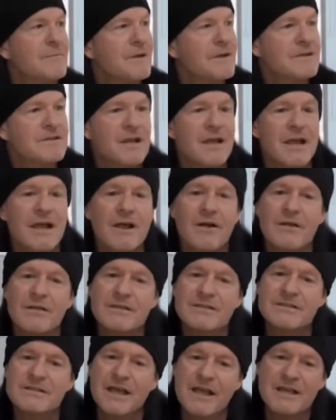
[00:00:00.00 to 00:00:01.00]
Because I got all
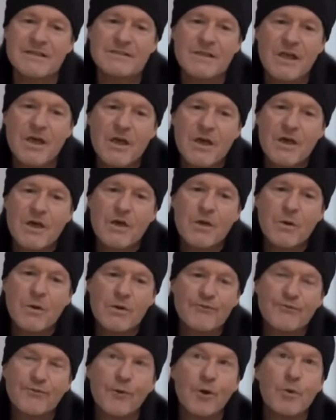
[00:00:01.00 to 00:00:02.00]
these guys who
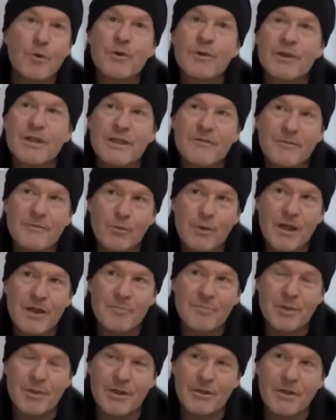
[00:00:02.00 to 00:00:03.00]
were formerly
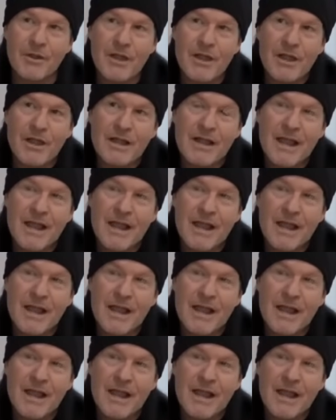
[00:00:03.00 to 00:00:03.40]
red pill,